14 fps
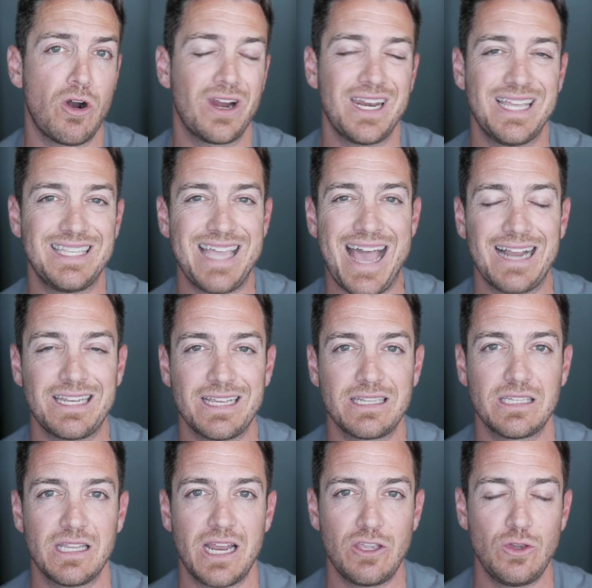marketing
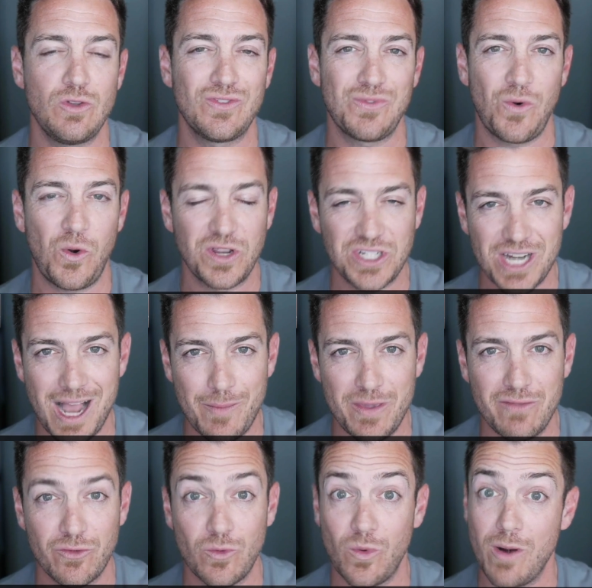tactics that I use for
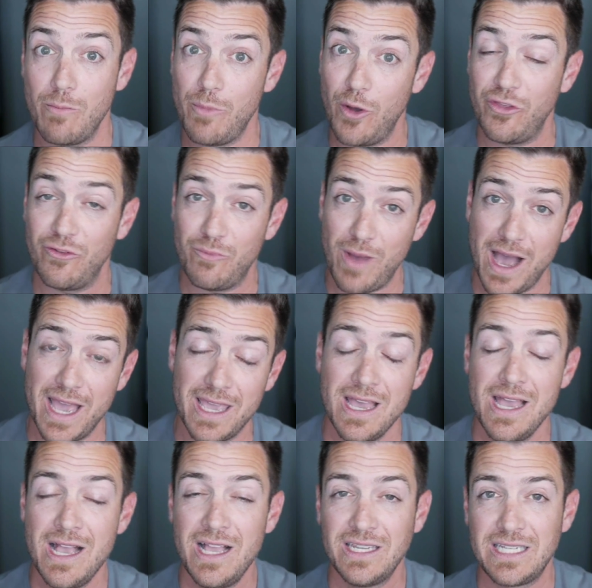Kajabi to run both of my
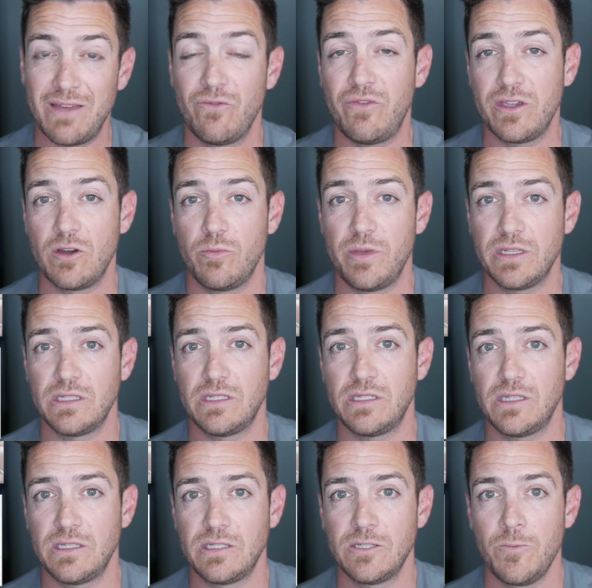seven-figure
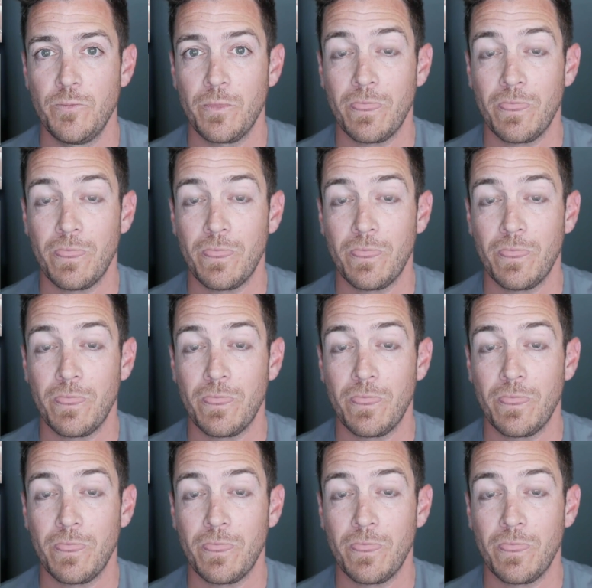businesses.